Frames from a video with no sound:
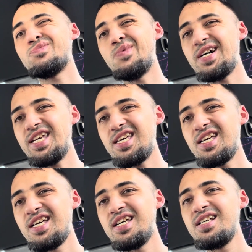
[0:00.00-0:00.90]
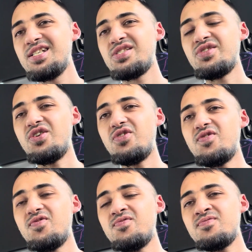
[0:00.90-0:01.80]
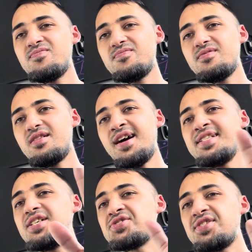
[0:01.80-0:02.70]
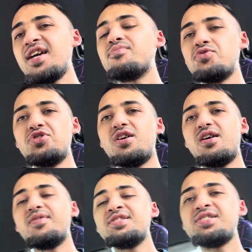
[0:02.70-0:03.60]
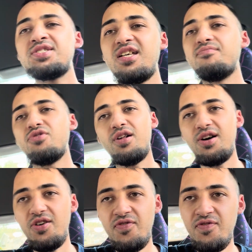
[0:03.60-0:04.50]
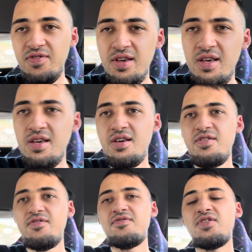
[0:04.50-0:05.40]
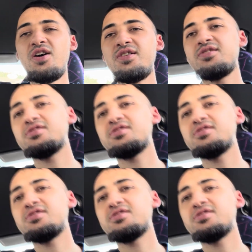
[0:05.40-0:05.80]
money. So I need a stable job. I need a stable life. Fuck,